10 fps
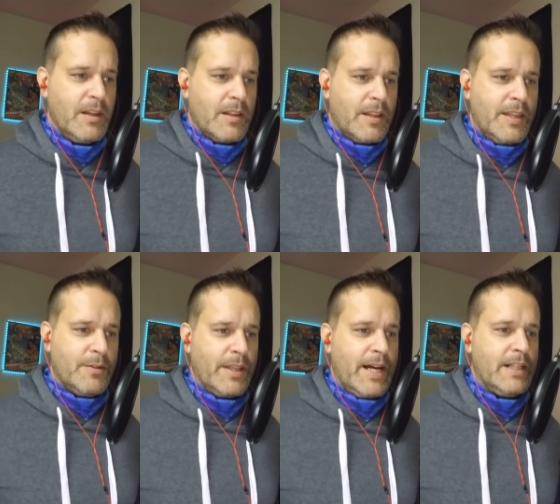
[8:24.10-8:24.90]
the thing
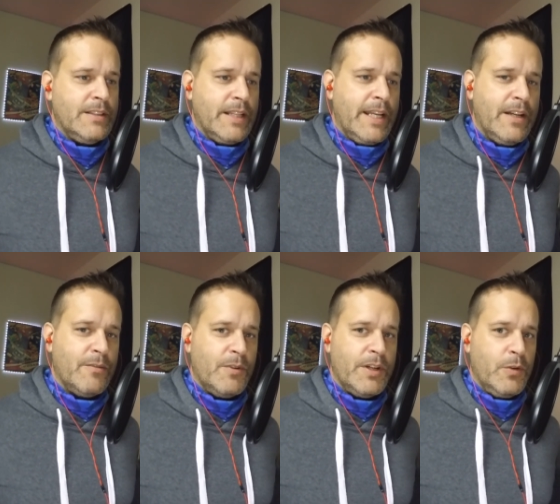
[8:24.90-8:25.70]
with that is
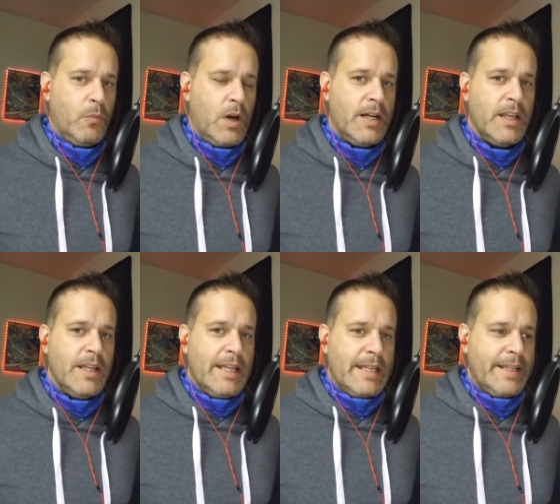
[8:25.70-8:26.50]
eating what you want
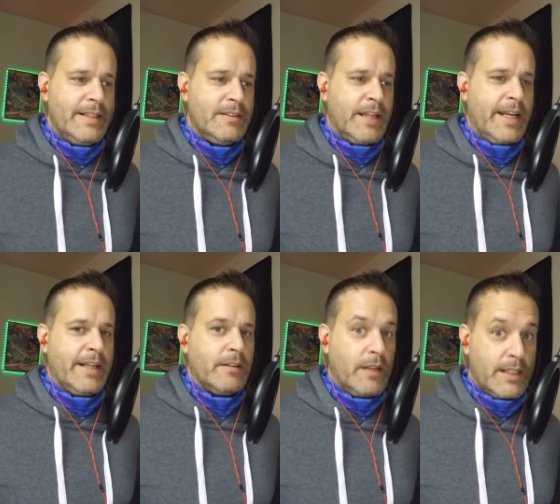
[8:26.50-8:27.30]
is
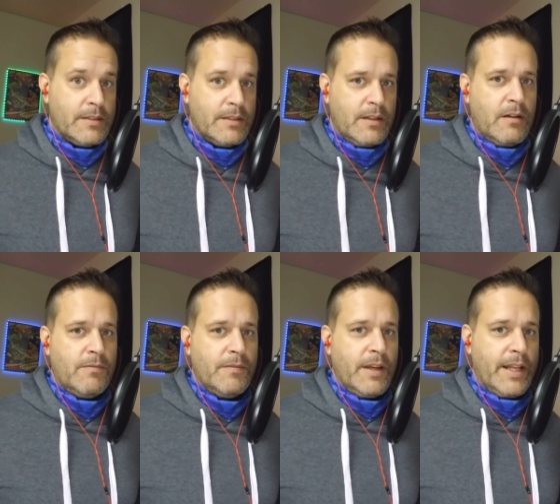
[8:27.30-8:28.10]
eating less
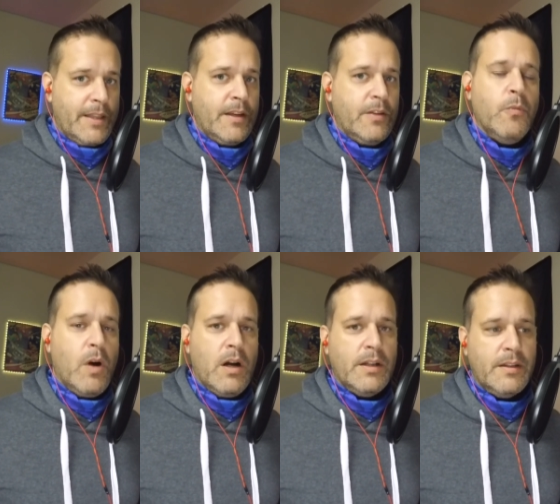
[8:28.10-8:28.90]
of anything you
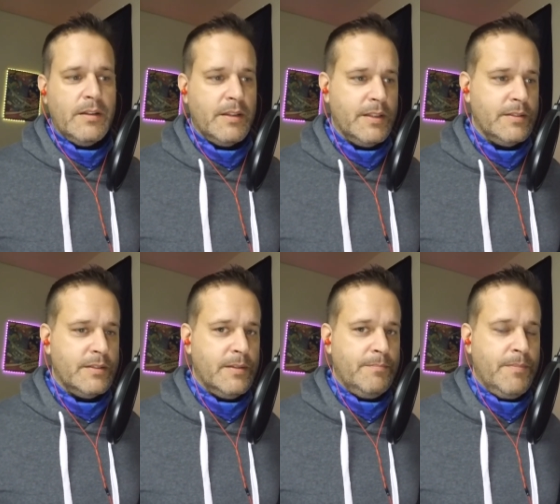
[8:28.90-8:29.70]
want is
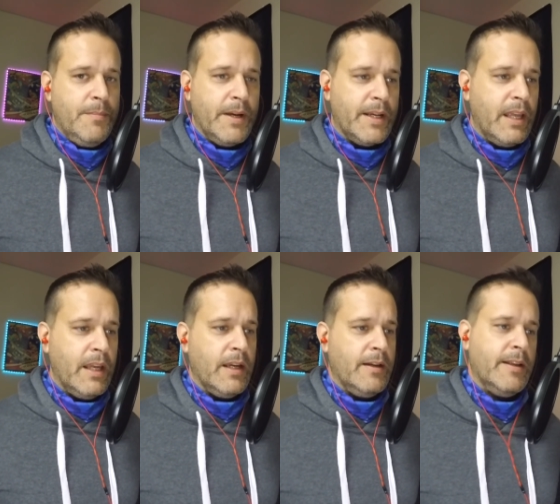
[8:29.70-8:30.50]
the big
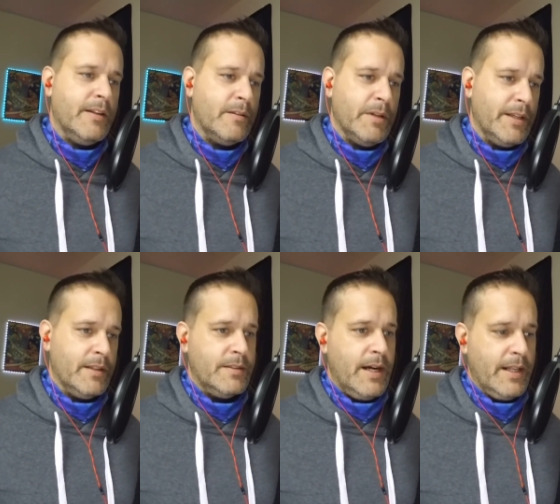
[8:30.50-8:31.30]
key, and nobody
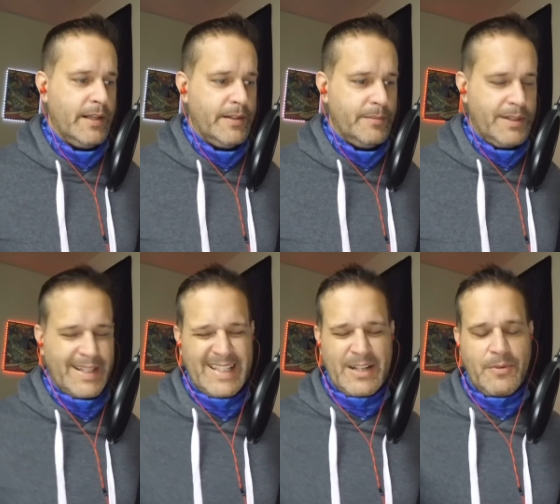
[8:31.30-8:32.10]
gets that either. But
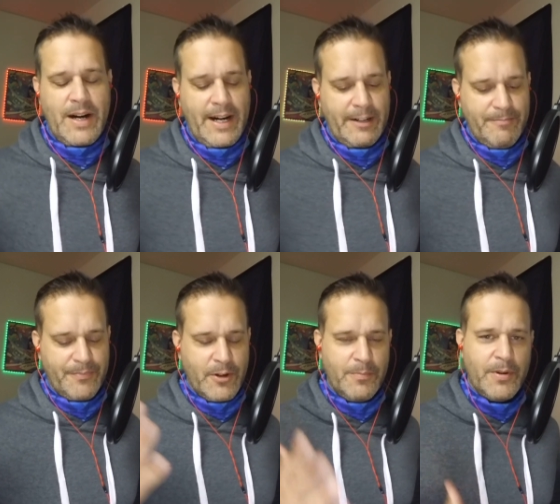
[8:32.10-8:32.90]
anyway,
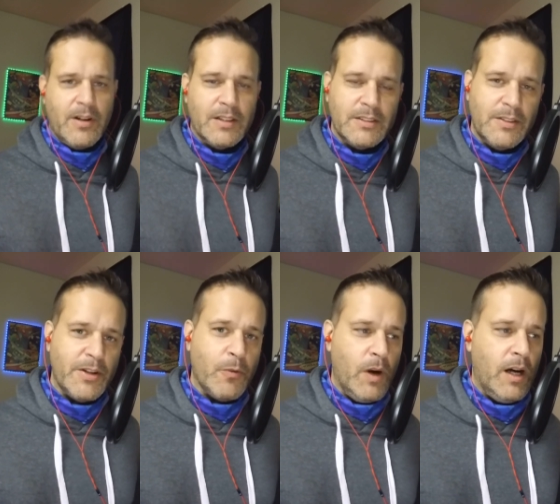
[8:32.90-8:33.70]
hope you're all
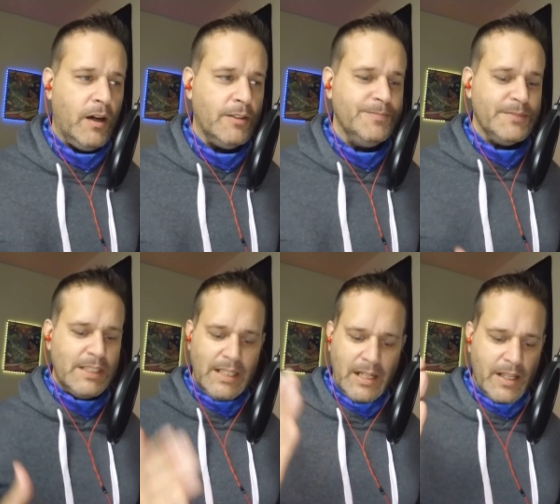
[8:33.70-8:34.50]
doing well.
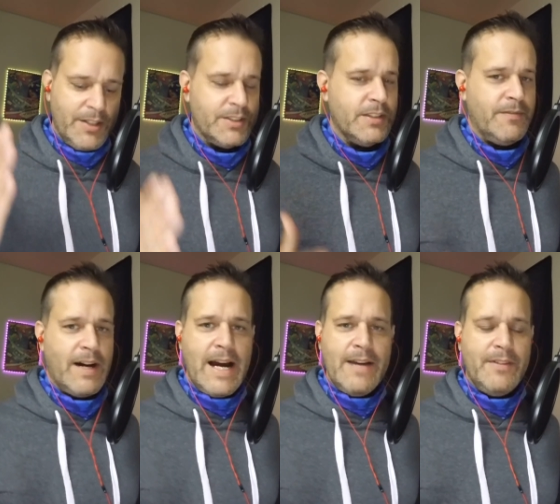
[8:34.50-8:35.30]
You're
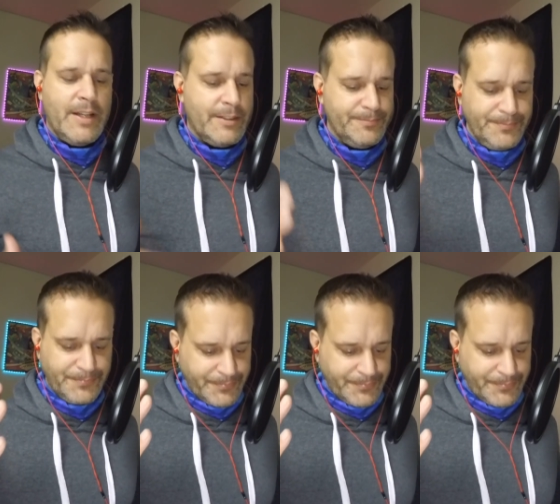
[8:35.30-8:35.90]
surviving.